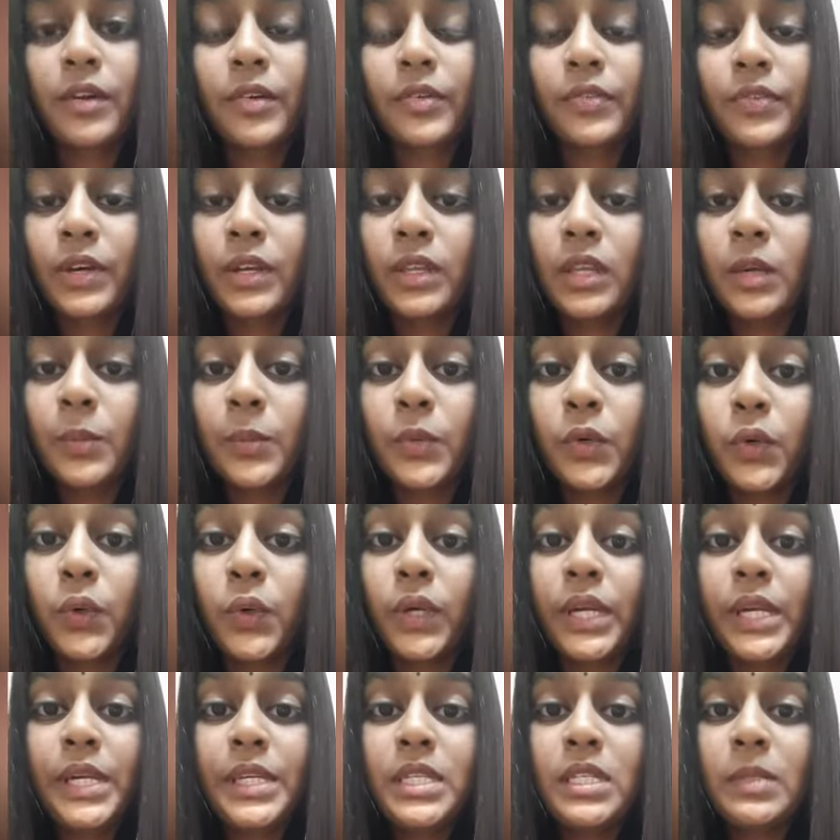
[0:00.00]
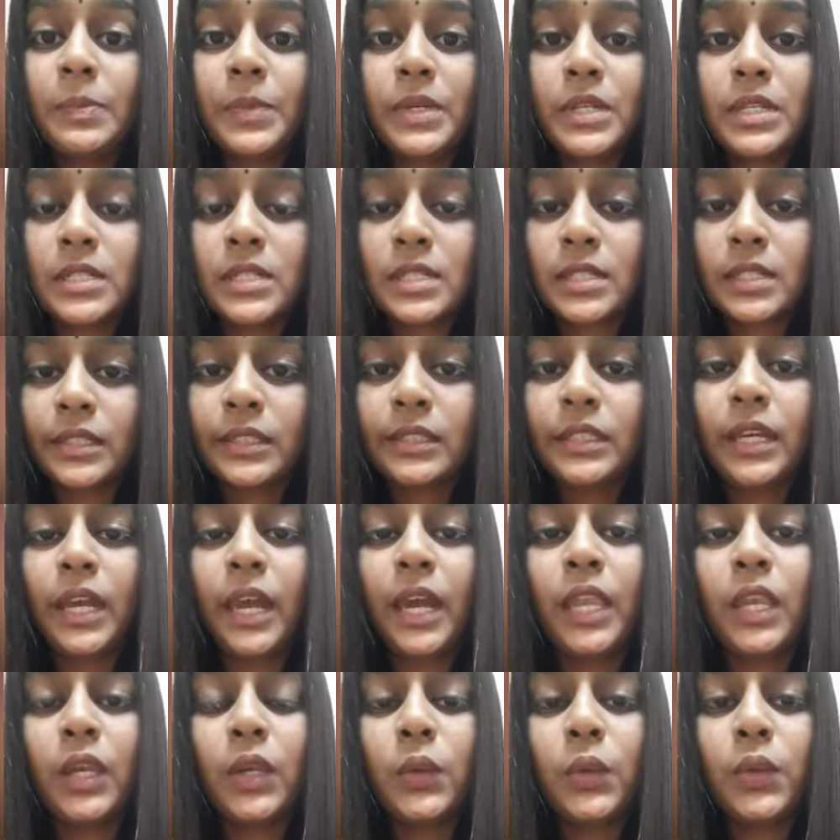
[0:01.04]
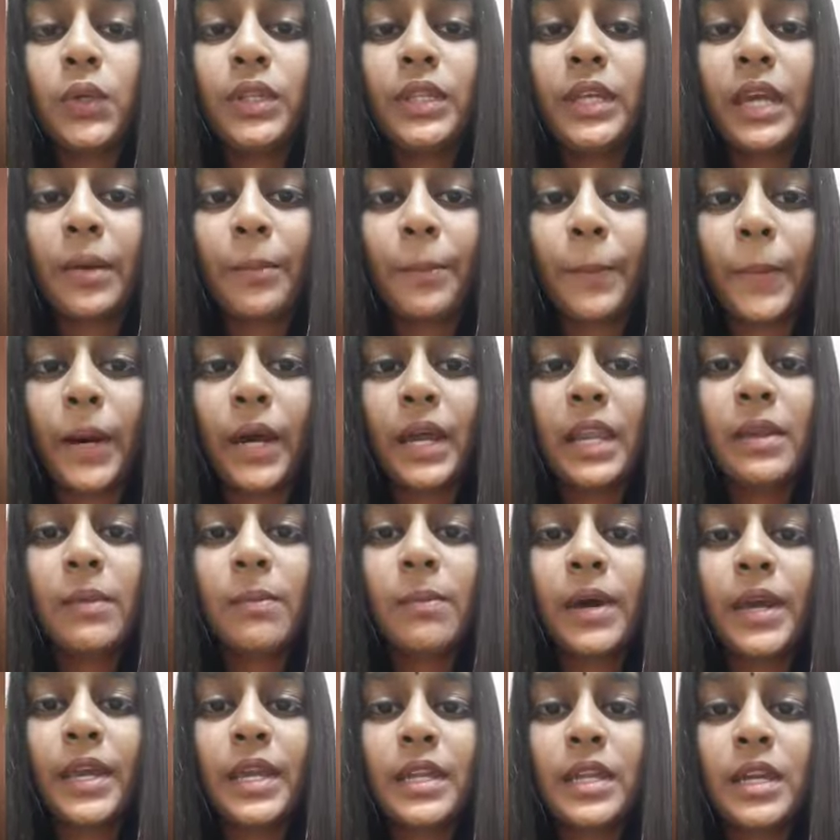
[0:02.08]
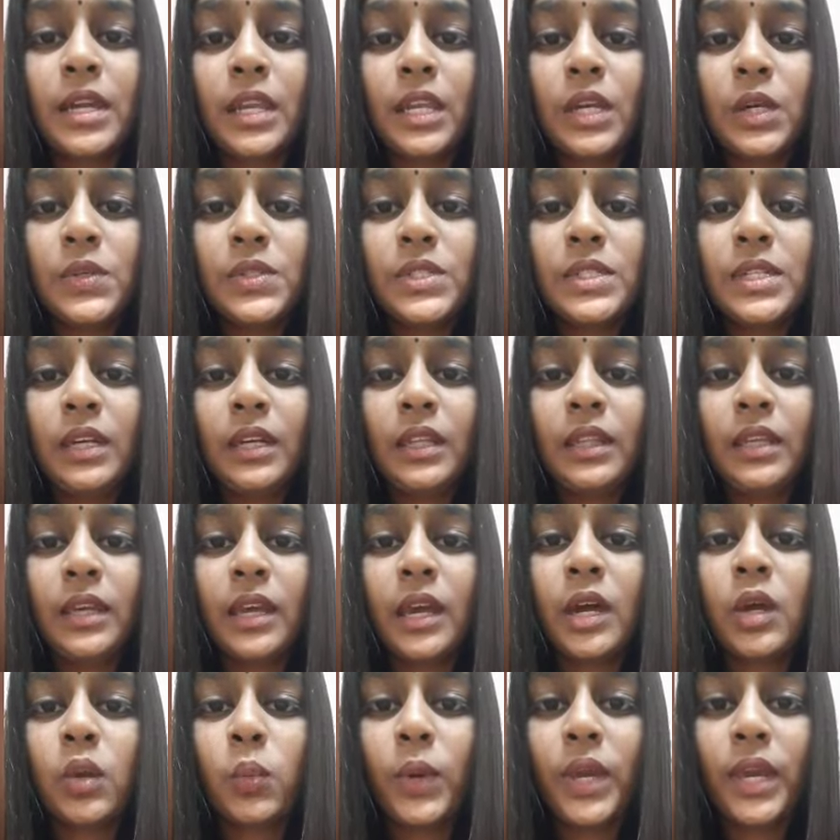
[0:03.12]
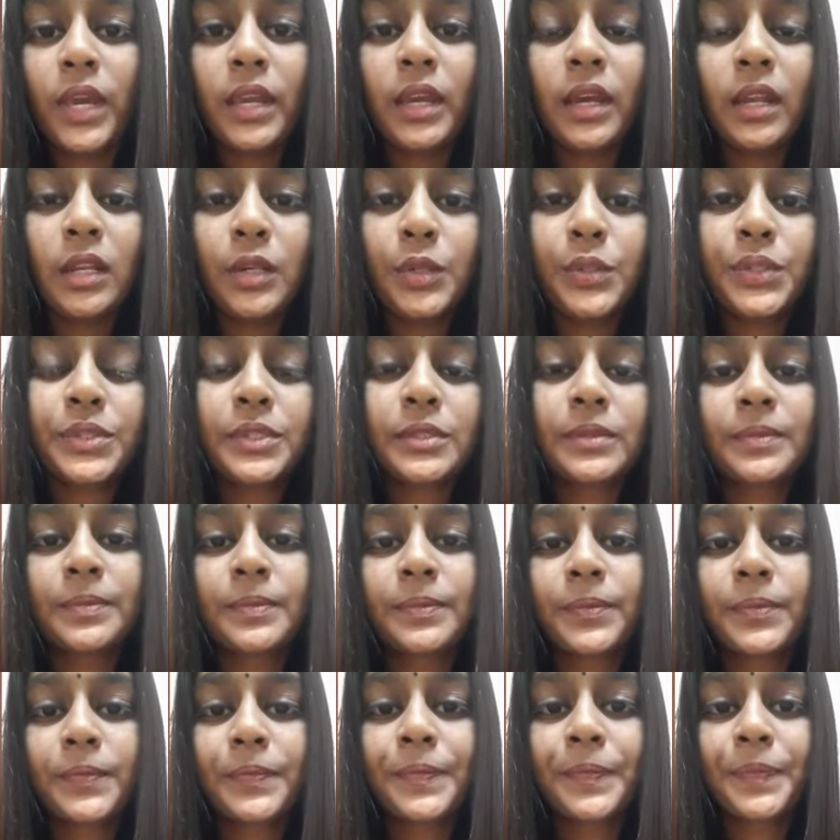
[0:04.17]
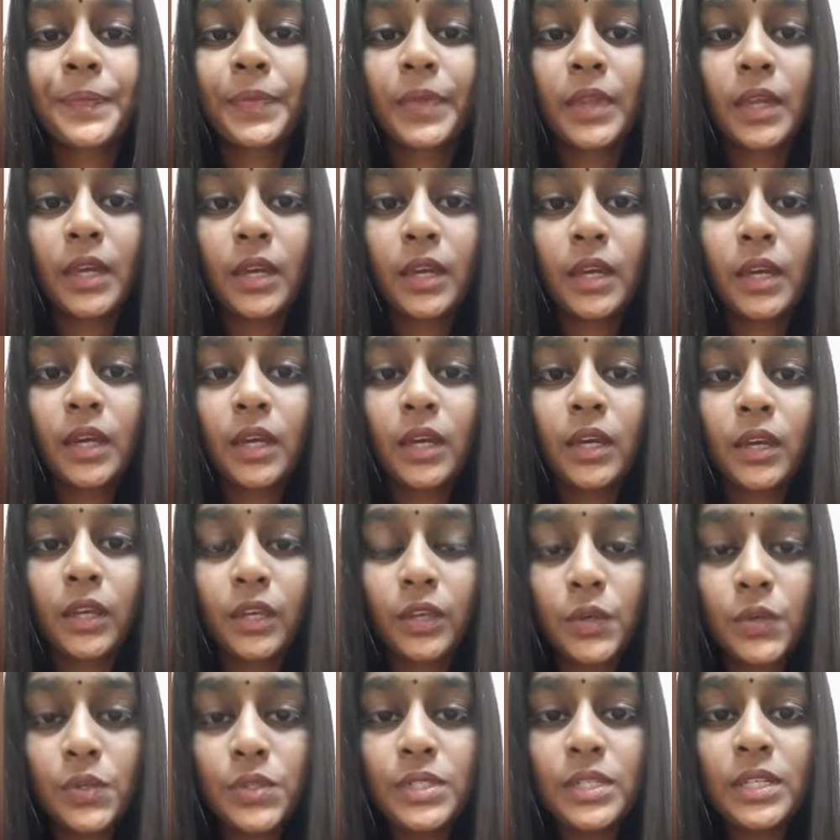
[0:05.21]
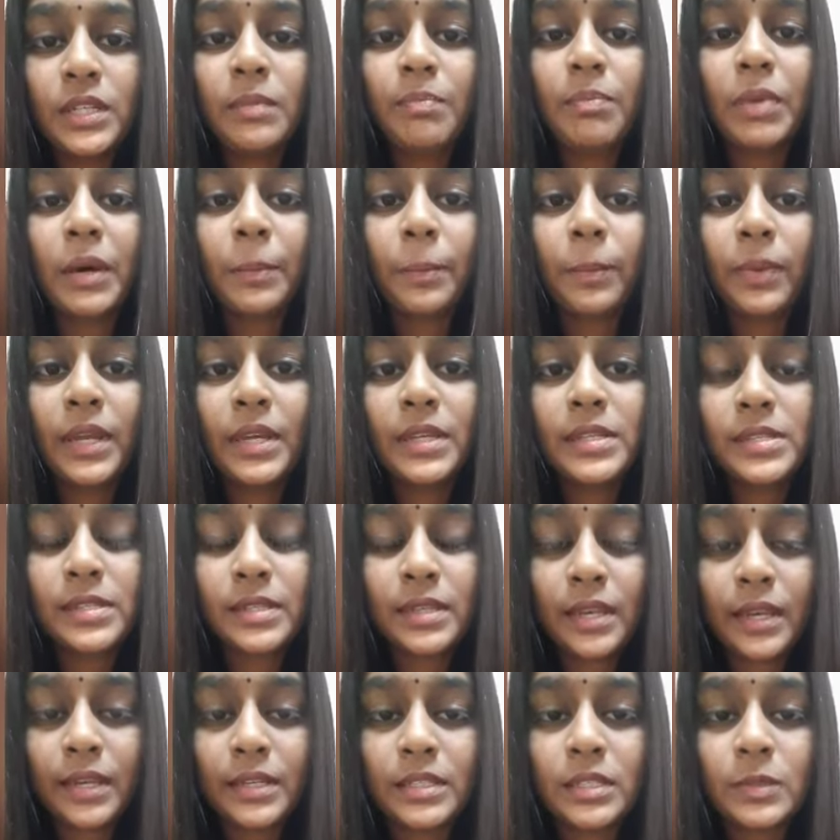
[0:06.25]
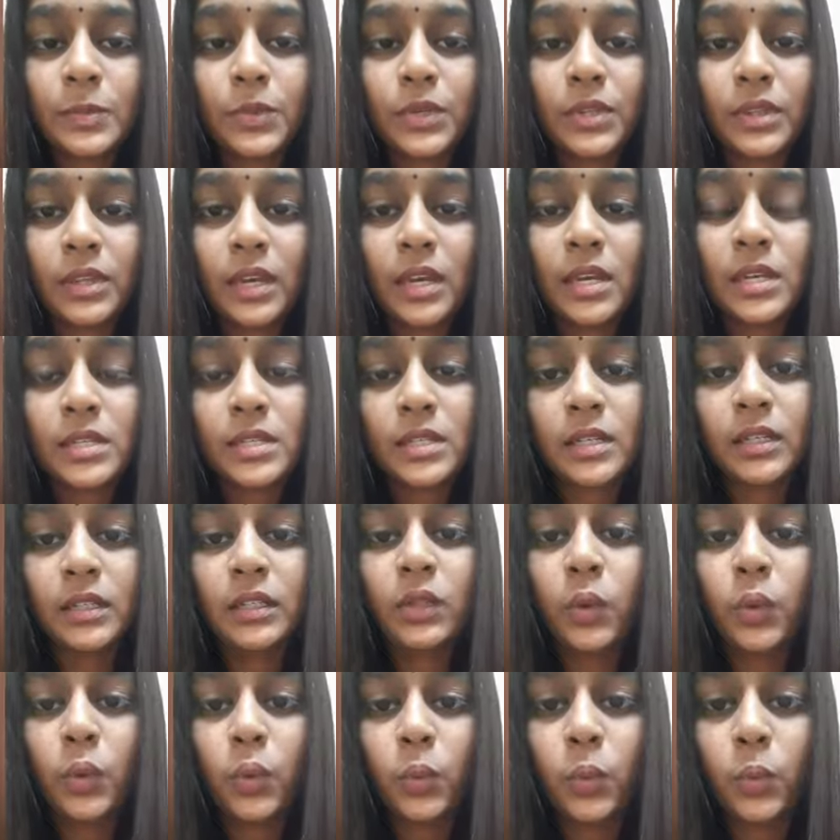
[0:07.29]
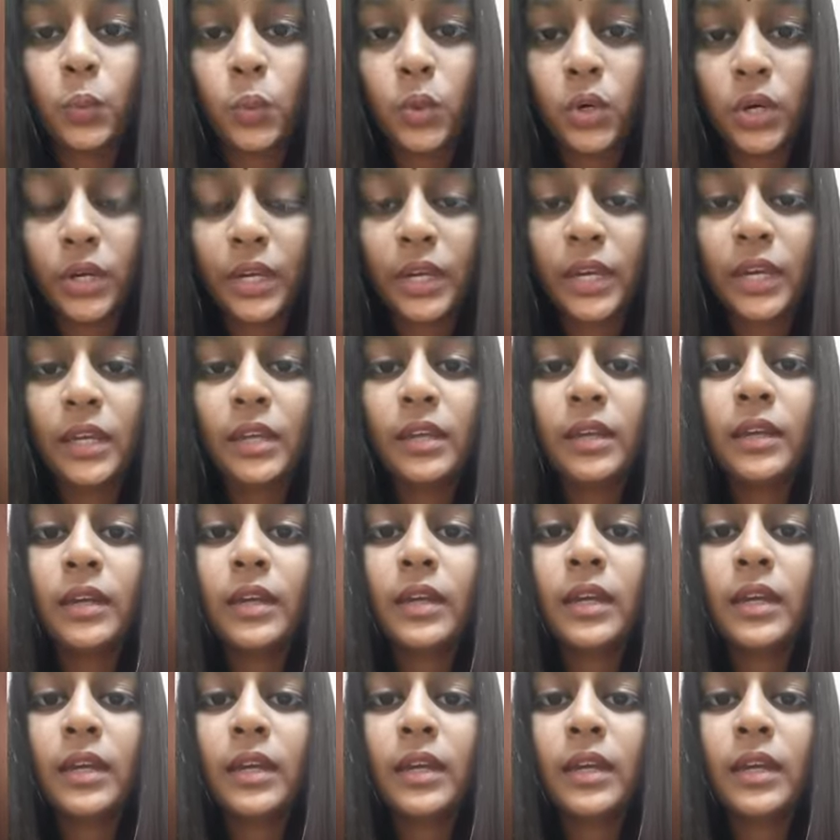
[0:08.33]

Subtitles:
Furthermore, each person can do their part by reducing their vehicle use. Using public transportation, walking,